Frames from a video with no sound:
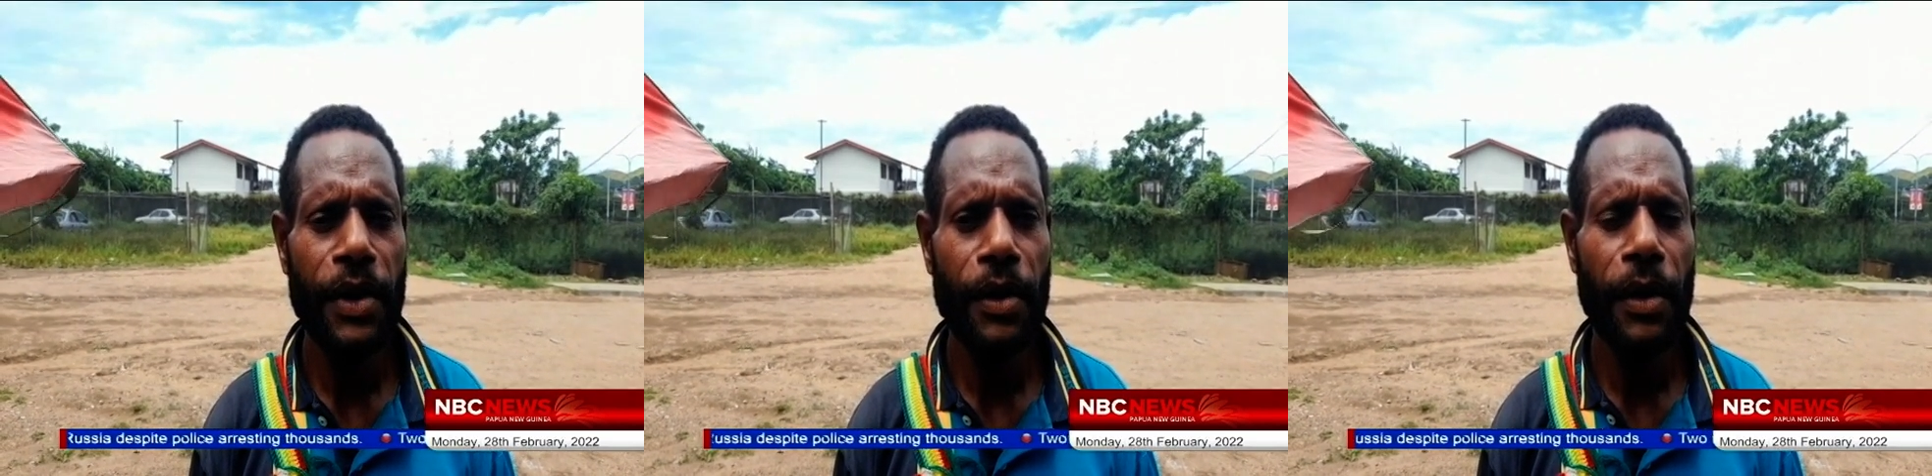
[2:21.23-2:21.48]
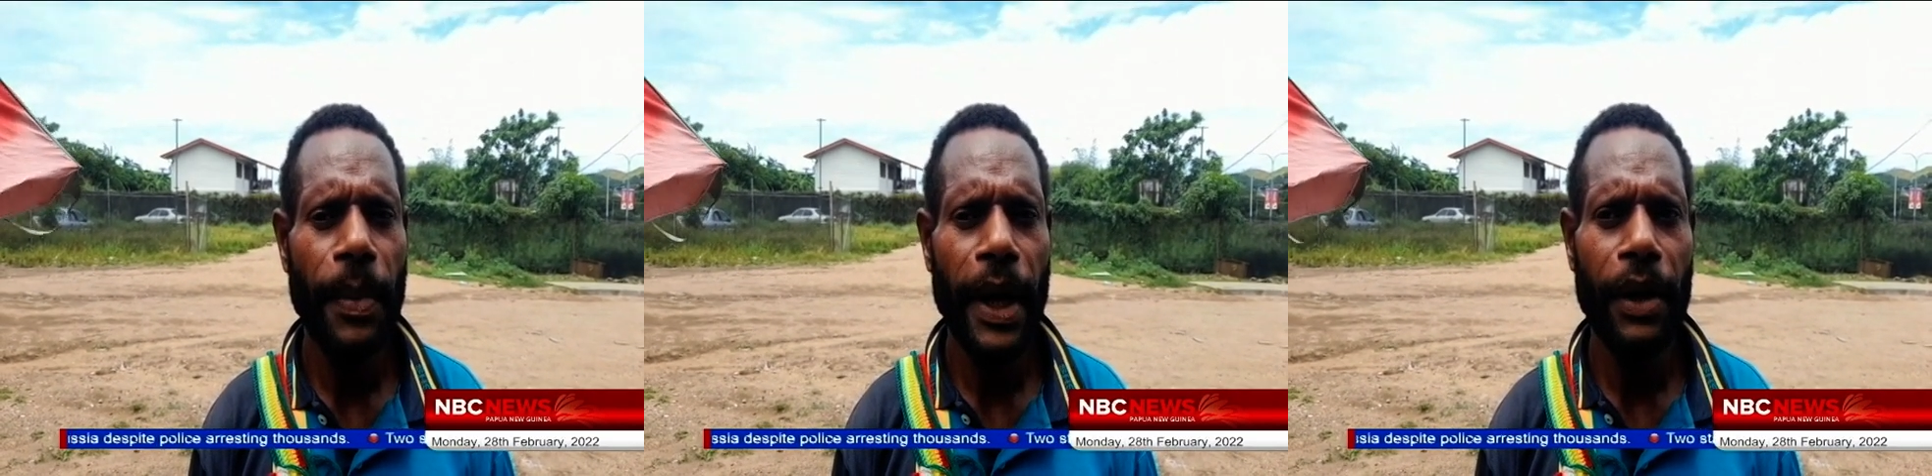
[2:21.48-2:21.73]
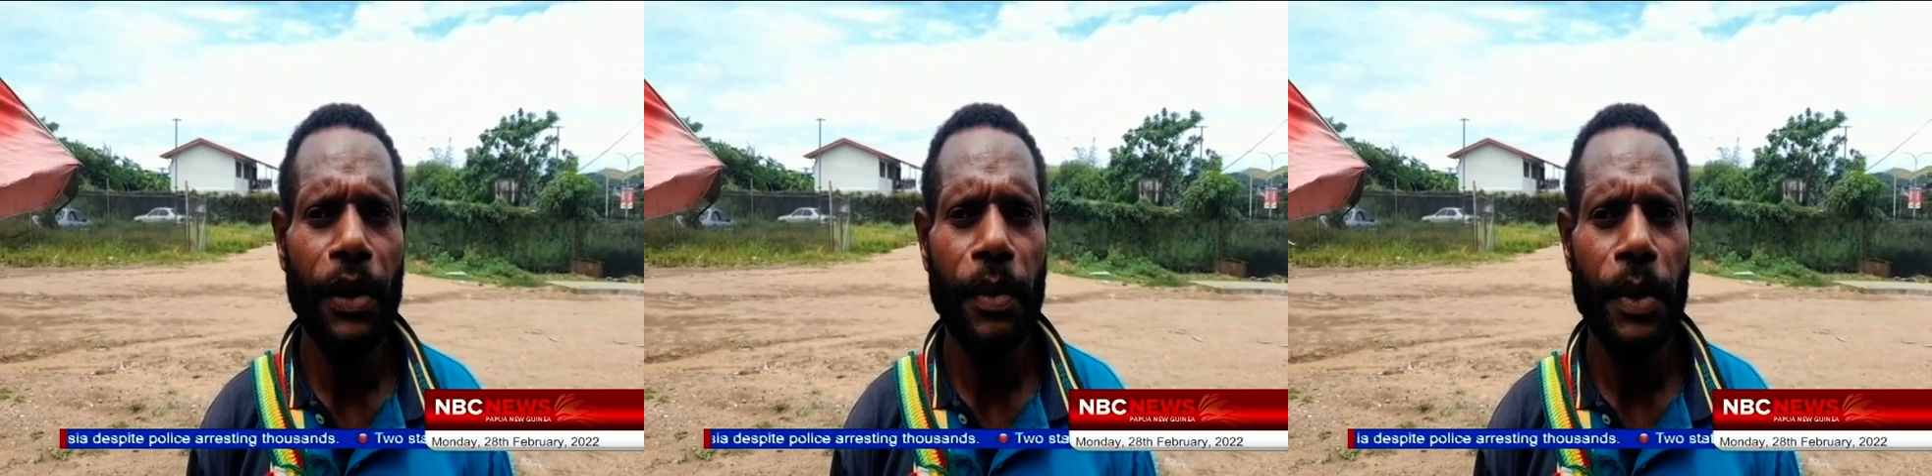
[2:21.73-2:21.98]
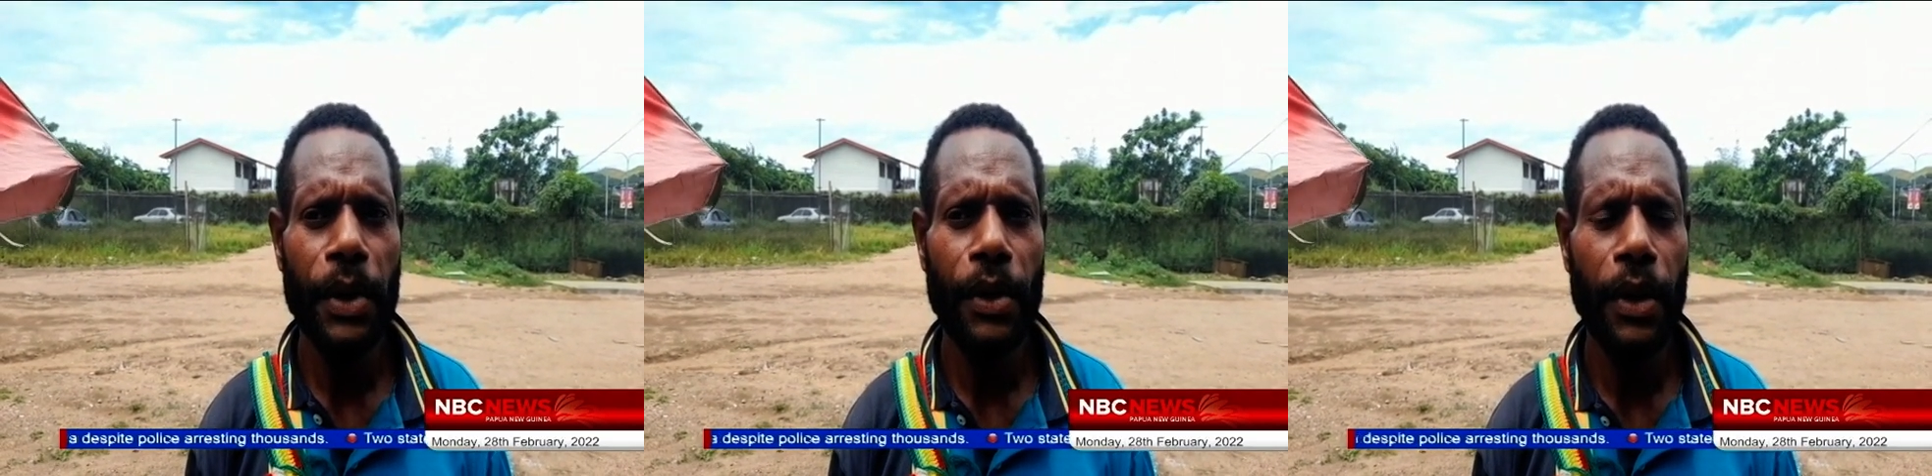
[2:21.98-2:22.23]
all pilot
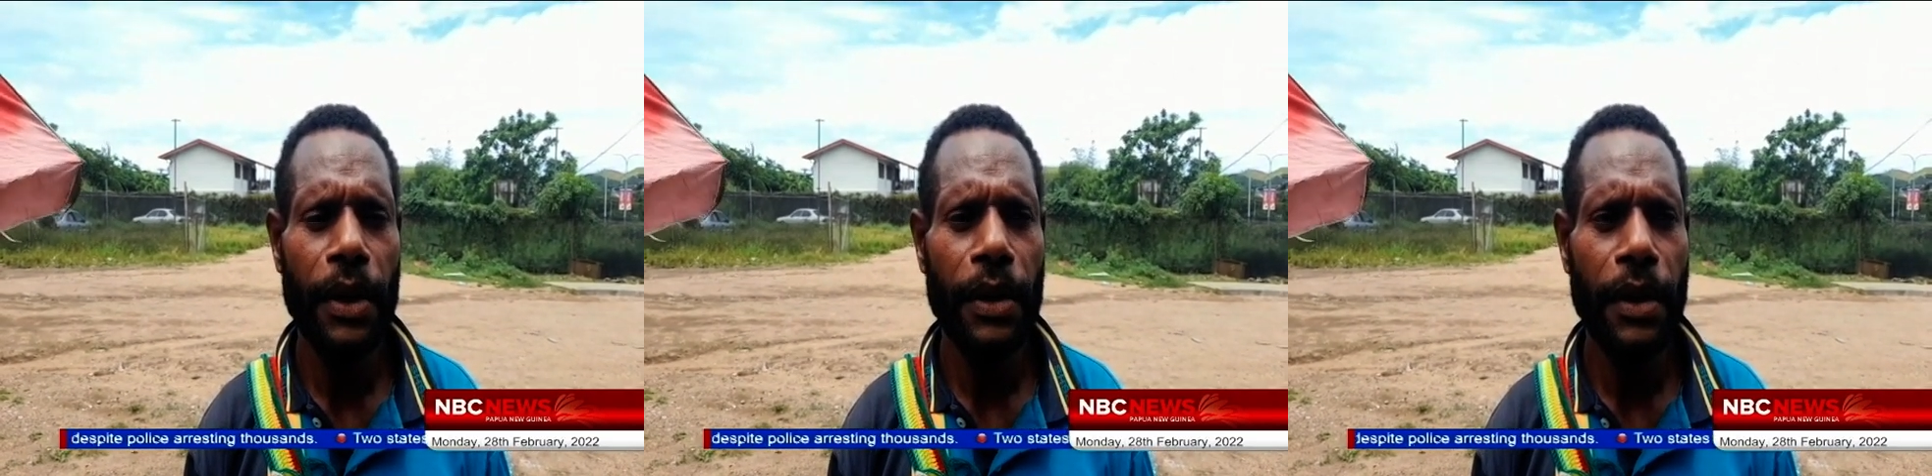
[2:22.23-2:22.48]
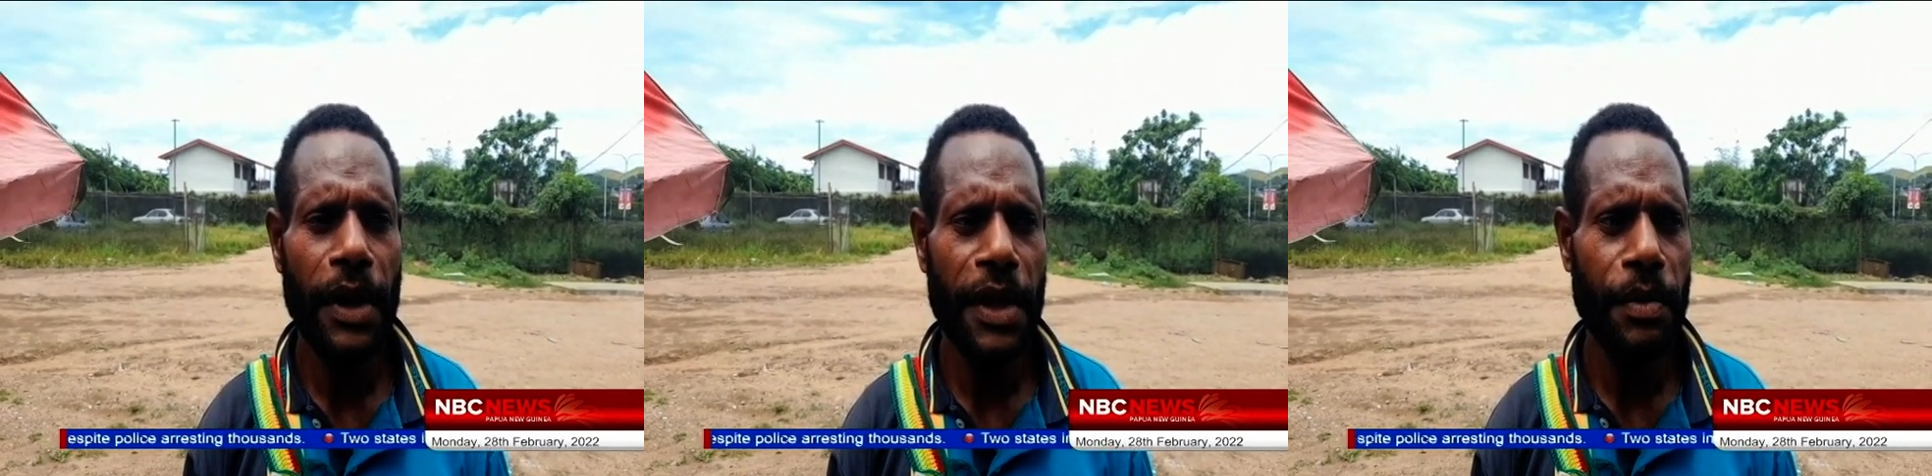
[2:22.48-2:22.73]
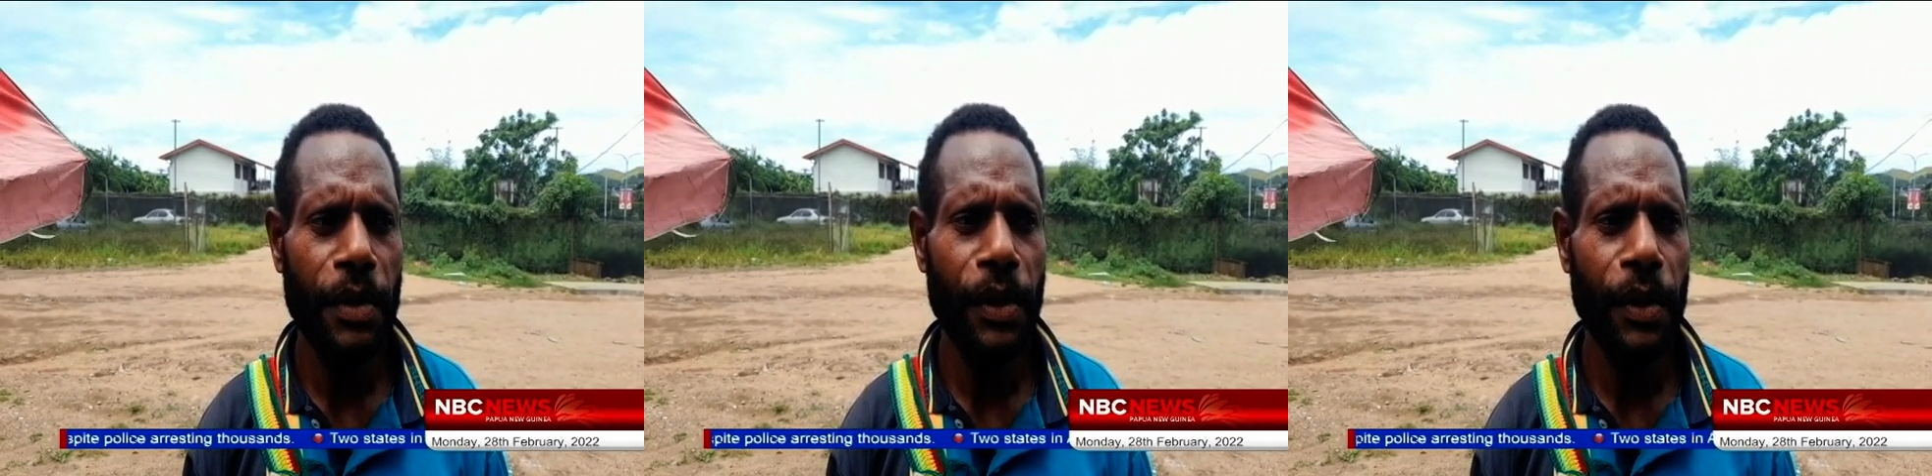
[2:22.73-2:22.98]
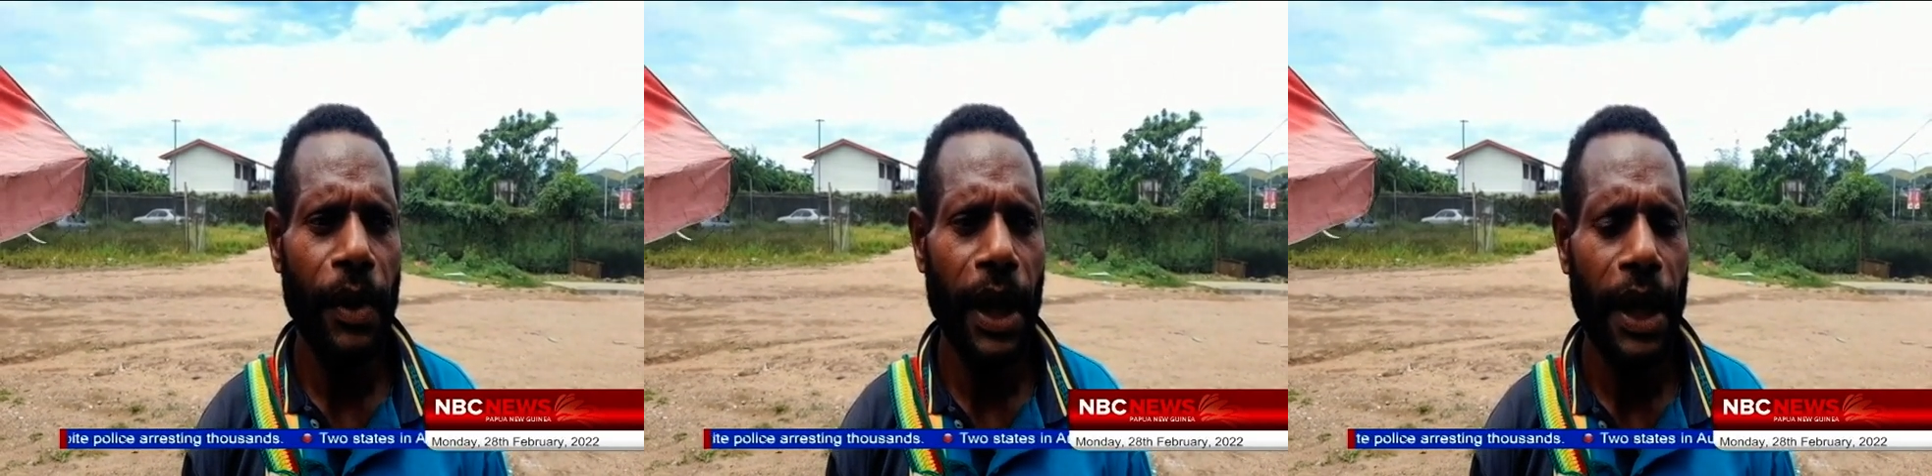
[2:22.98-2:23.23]
blew, all doctors blew
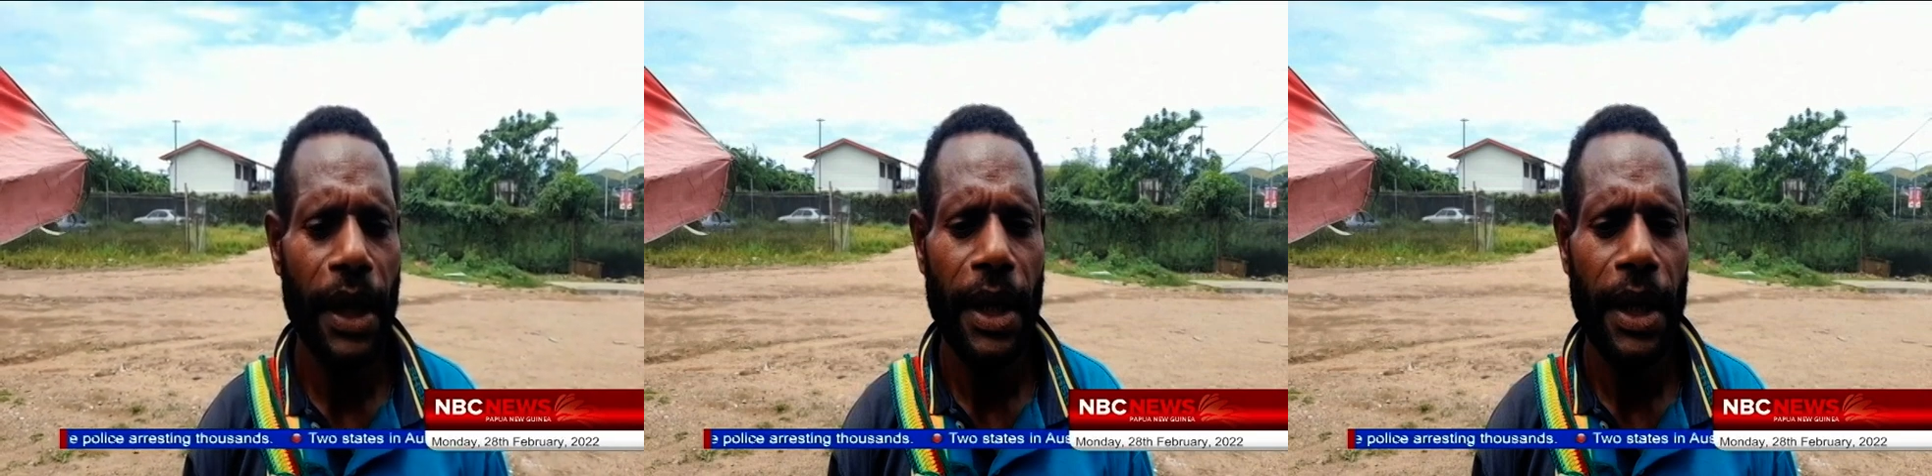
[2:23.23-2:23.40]
away.